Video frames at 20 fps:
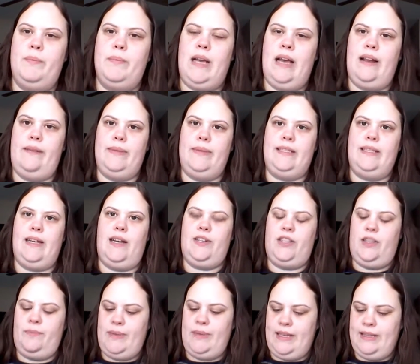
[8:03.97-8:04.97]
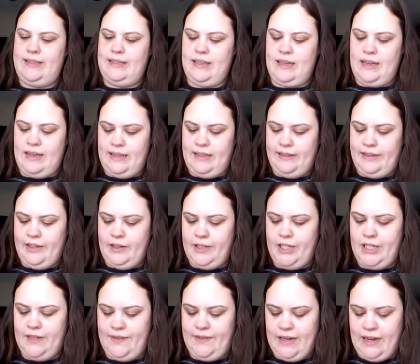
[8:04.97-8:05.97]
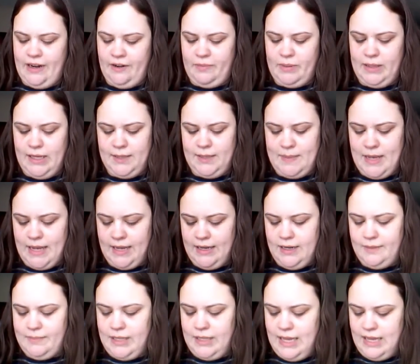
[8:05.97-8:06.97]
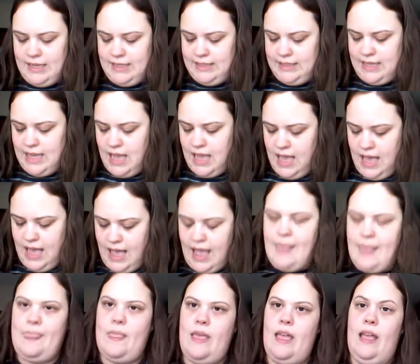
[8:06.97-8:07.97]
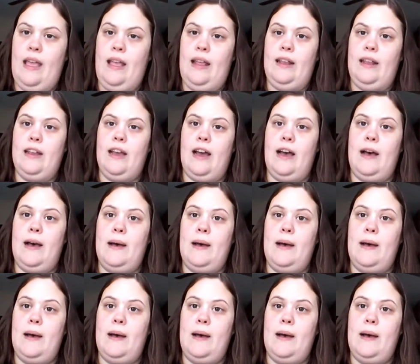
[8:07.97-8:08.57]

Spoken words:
kind of massage the beads that got a little shifted out of place back into place, and then